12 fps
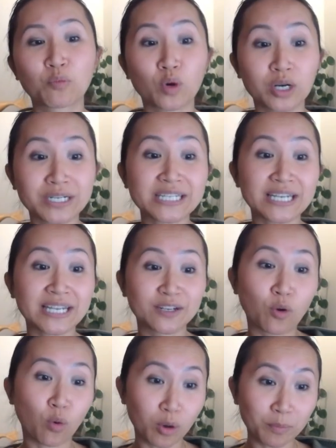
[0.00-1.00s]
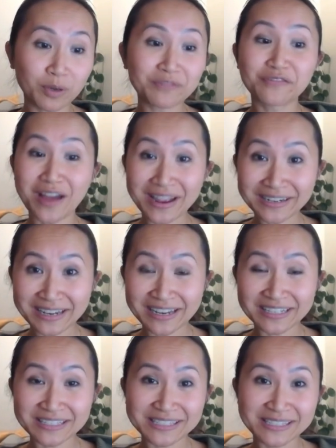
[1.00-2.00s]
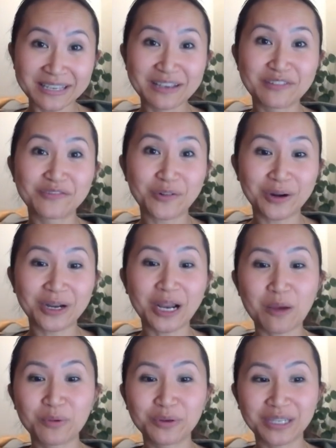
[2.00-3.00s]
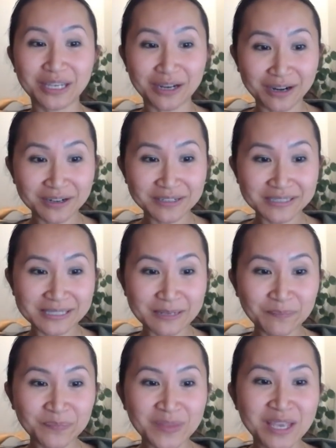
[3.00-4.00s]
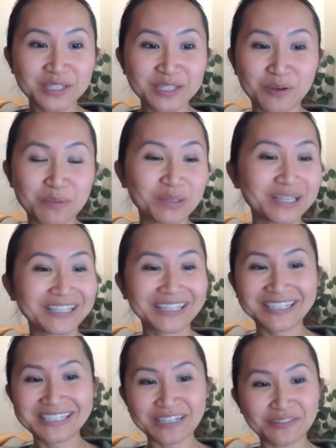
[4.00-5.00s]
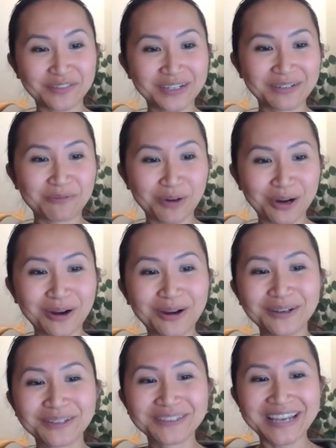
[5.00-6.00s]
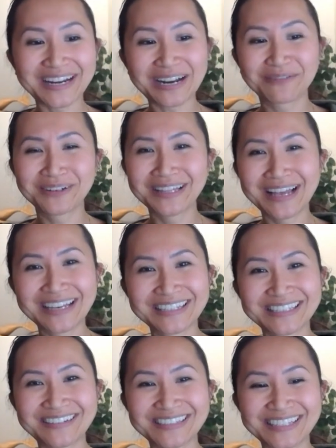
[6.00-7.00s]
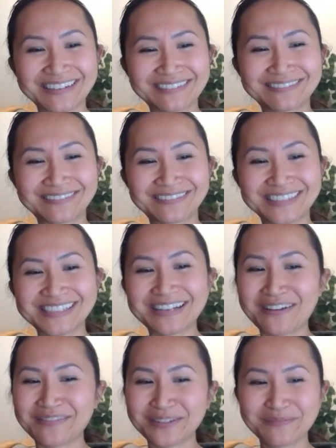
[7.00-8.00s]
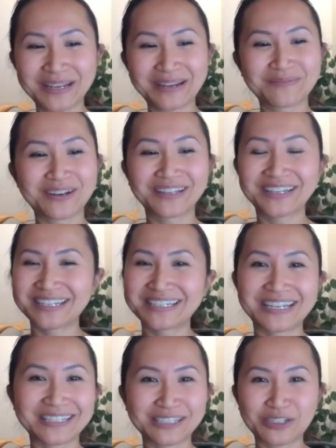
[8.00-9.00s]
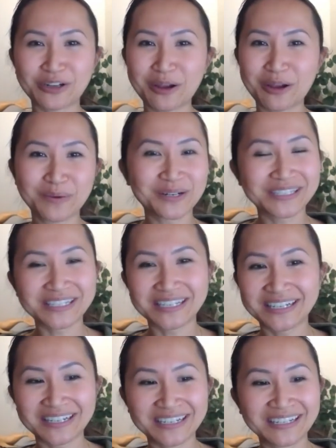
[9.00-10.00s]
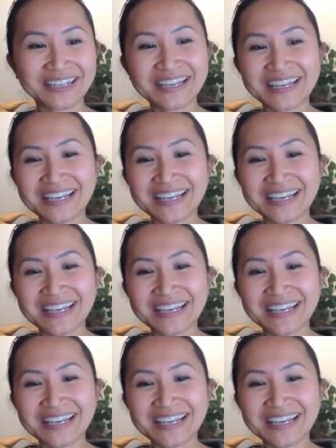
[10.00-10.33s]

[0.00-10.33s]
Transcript: worked in corporate finance for a couple years. So completely different world. And I realized, I was like, oh, it's not for me. I'm not like a desk job person. I